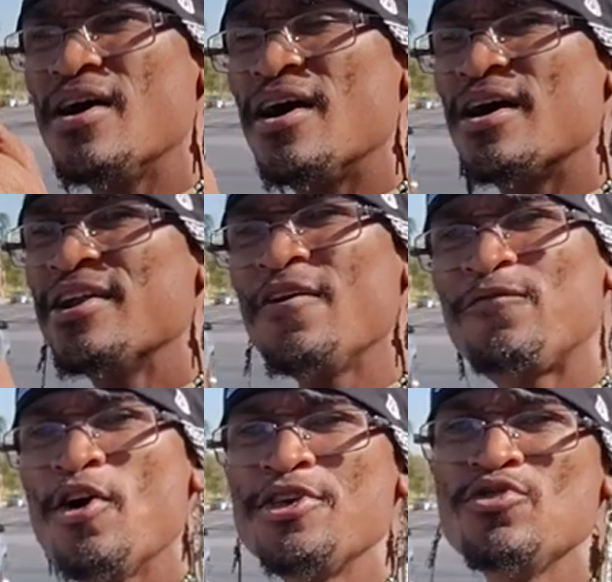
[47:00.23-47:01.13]
uh,
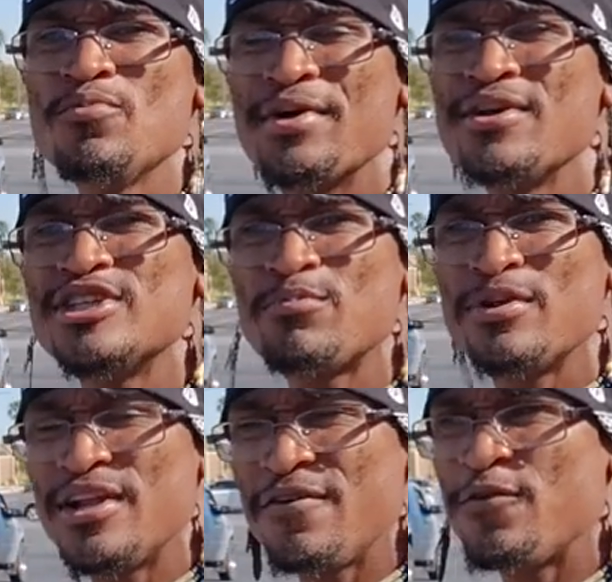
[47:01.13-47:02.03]
enough on you, but he'll just
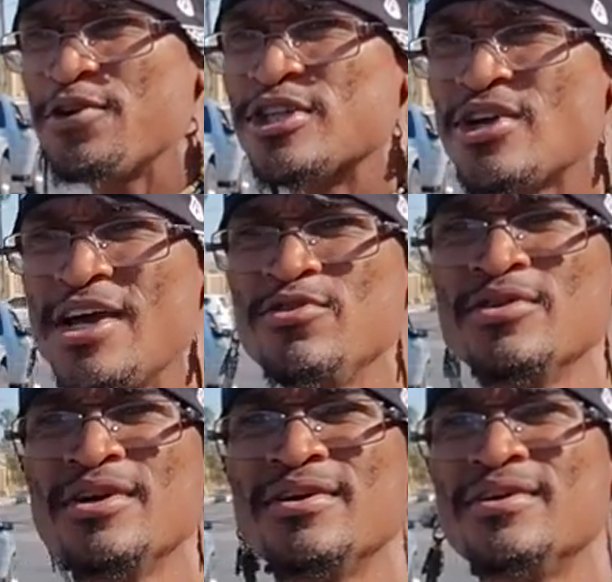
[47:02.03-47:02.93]
put enough on you to try you
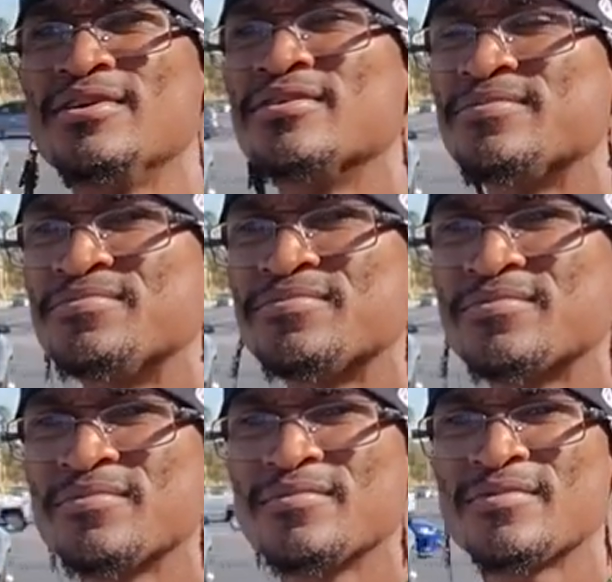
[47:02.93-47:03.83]

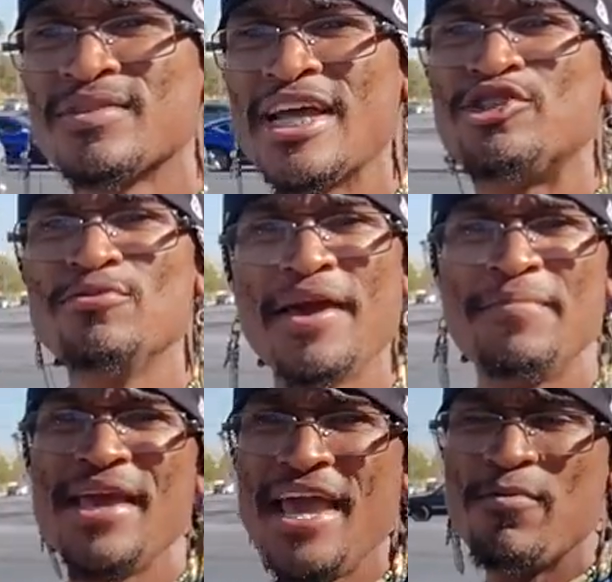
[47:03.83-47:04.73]
that you may
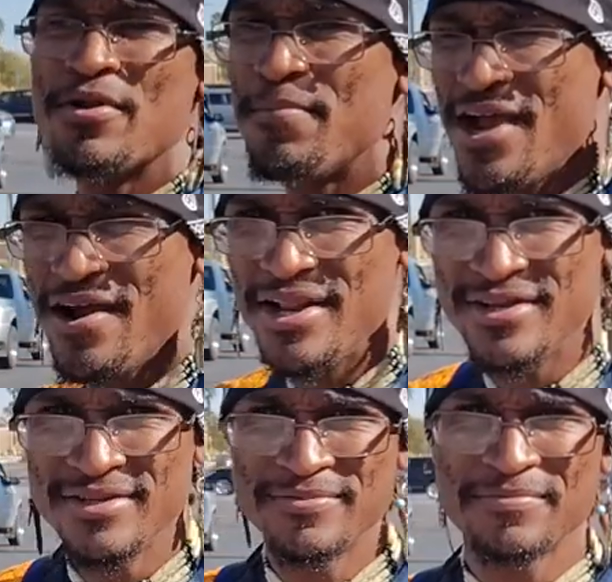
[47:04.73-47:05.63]
be able to bear it?
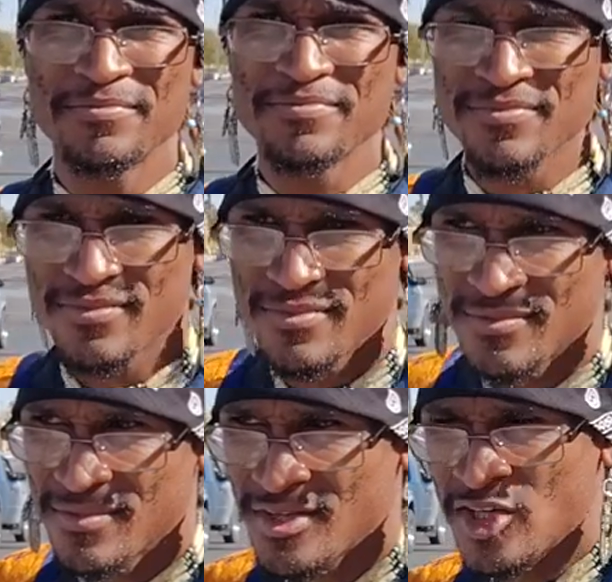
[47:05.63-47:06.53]

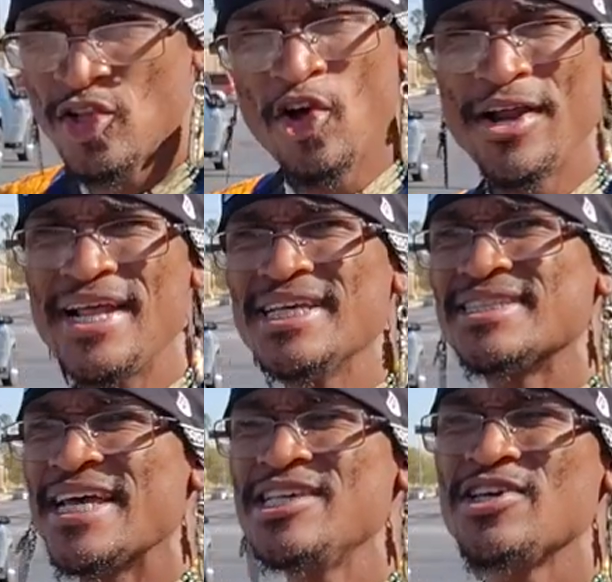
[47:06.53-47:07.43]
Because the Lord
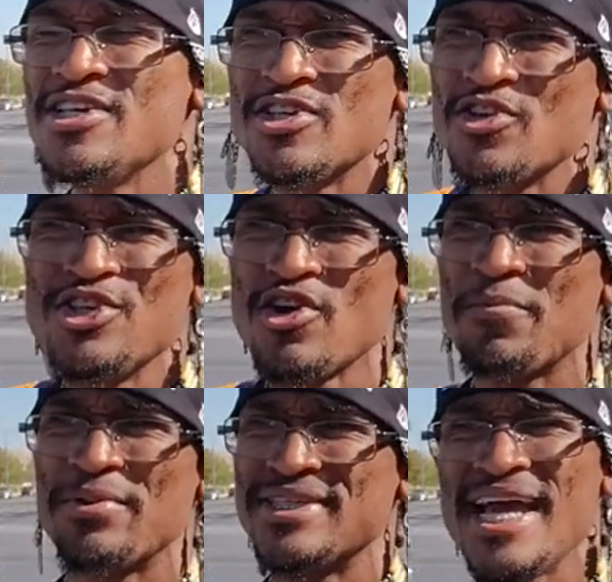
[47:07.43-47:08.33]
does that. He, he's, he's
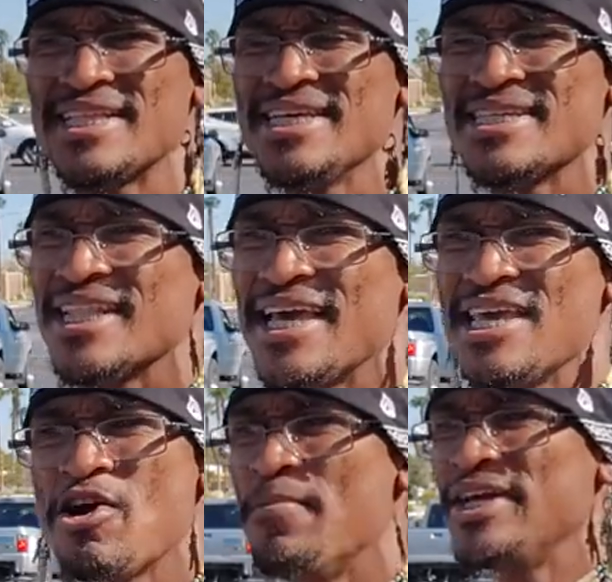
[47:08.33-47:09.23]
going to protect his elect.
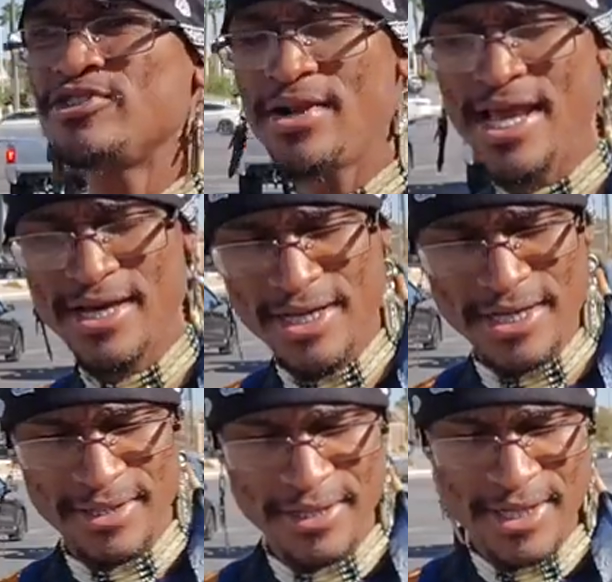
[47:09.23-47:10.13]
He's going to make sure they're
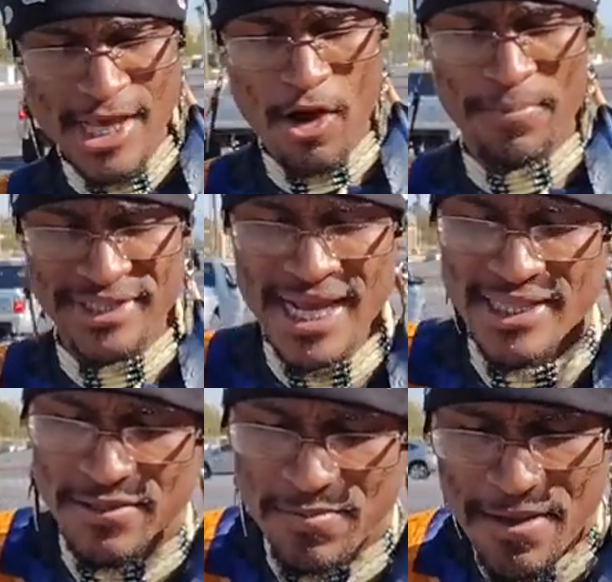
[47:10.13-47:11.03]
good. He's going to
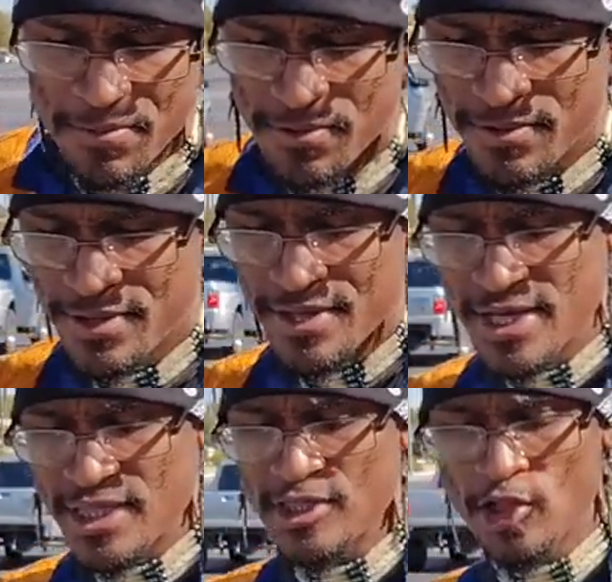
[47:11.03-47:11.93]
protect his people.
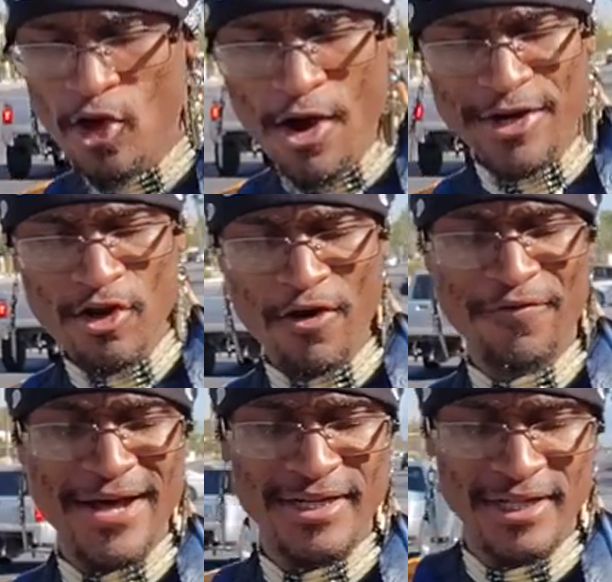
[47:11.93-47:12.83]
It says, The Lord
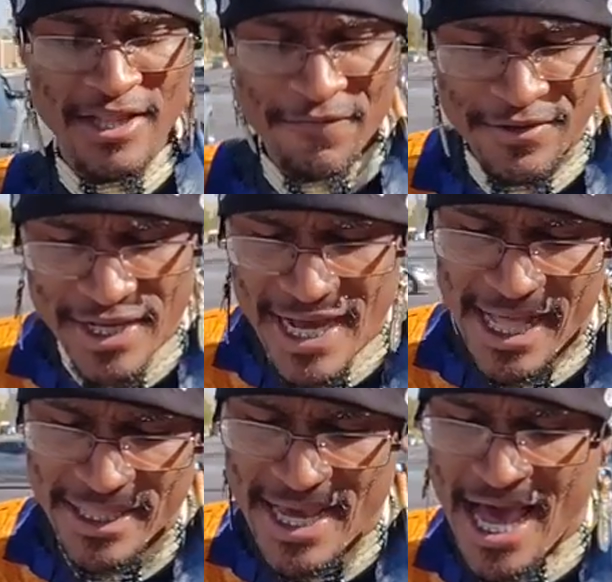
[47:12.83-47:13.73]
knoweth how to deliver the
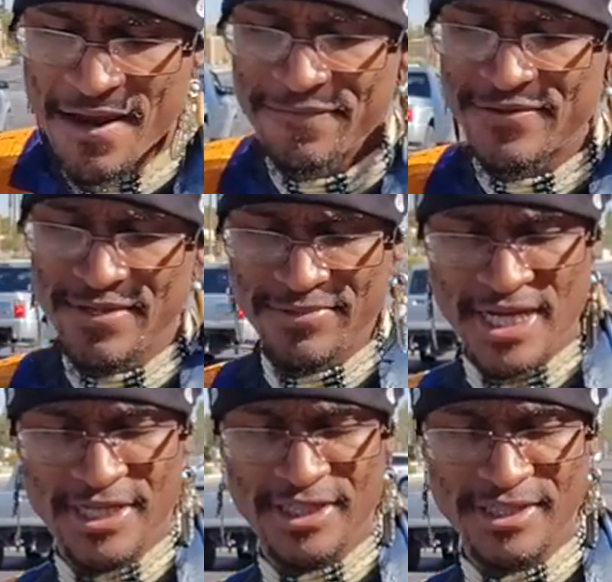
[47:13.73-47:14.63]
godly out of
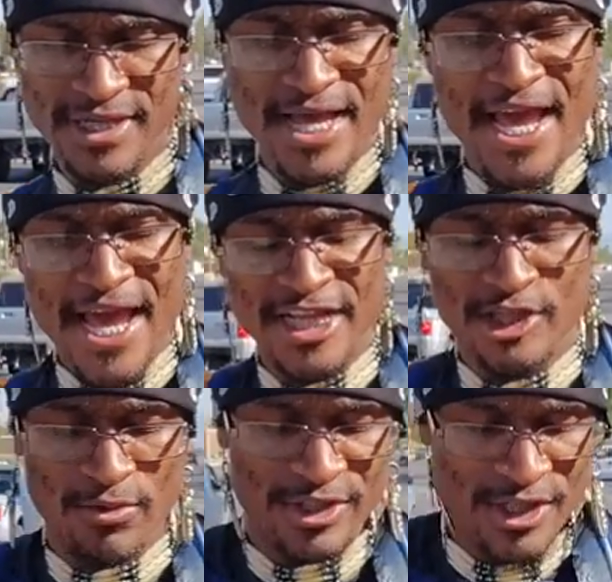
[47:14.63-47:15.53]
temptations and
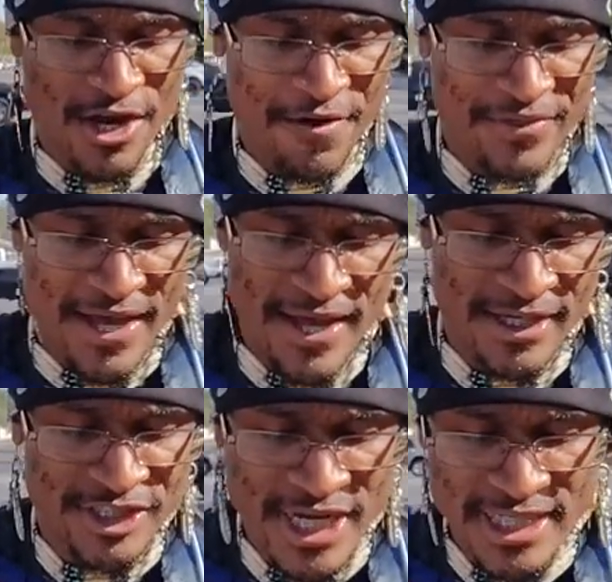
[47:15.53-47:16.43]
to reserve the
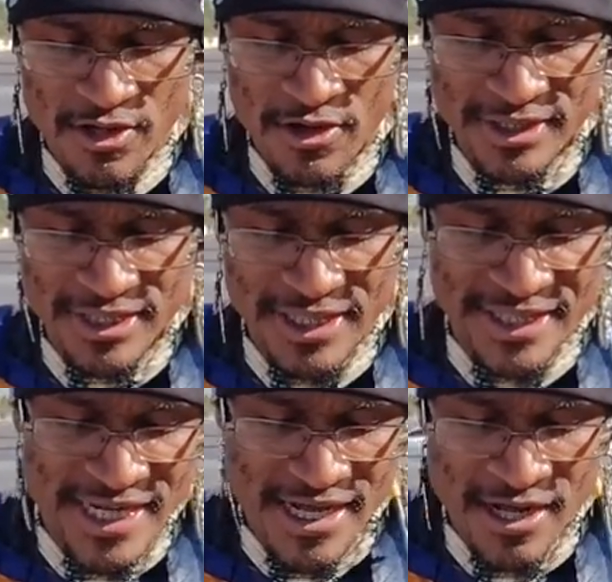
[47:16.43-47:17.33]
unjust unto the,
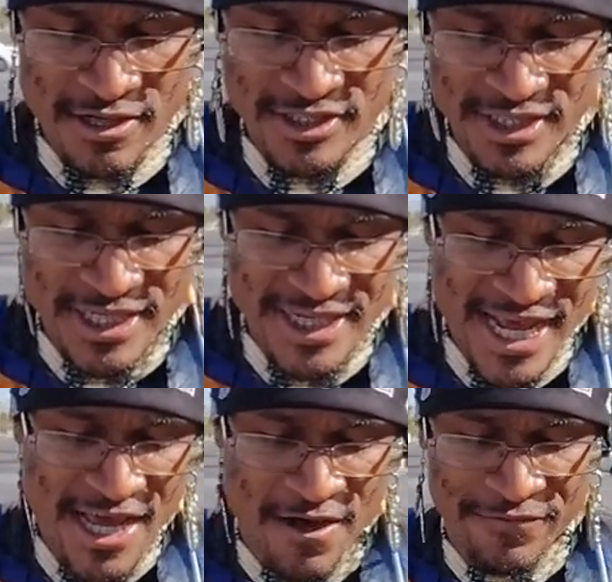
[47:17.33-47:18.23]
unto the
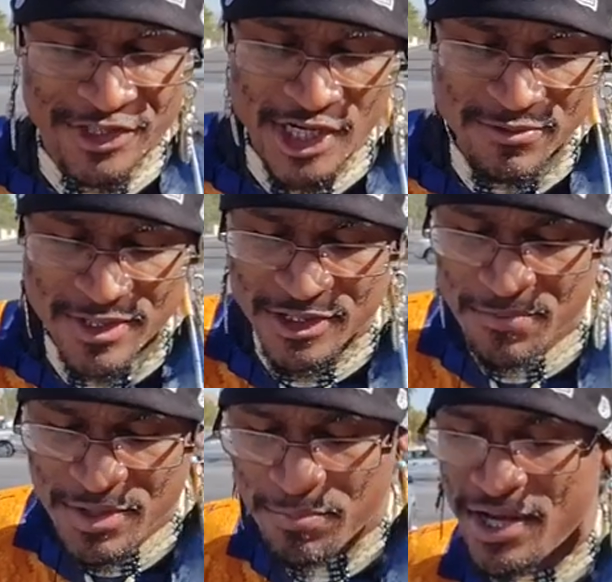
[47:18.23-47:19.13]
day of judgment
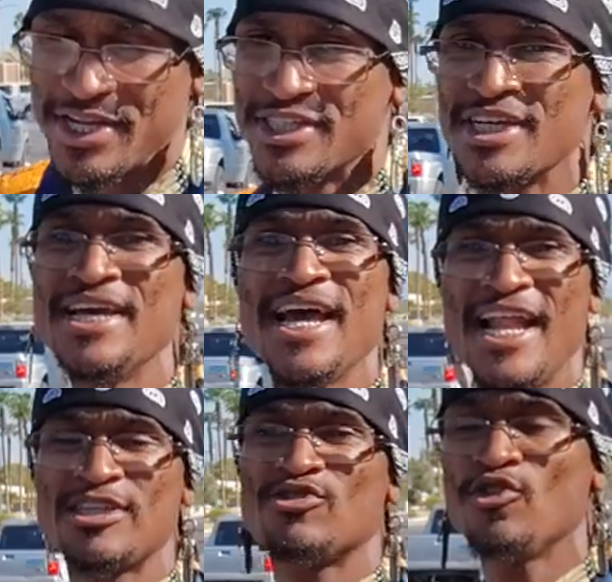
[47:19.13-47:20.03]
to be punished.
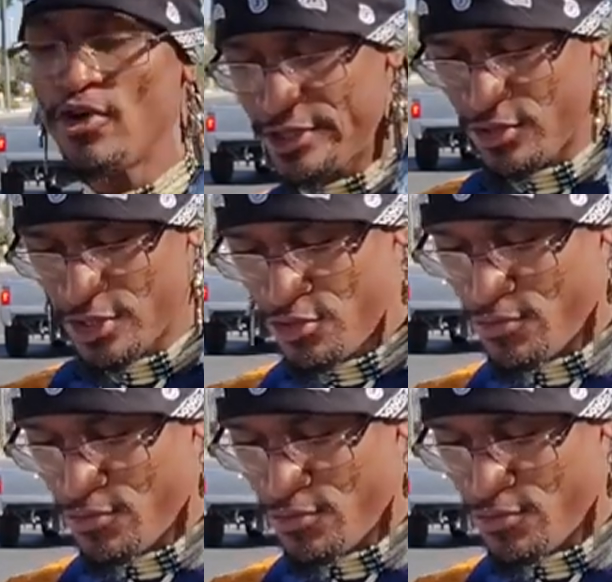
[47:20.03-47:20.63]
And that's what the Lord is going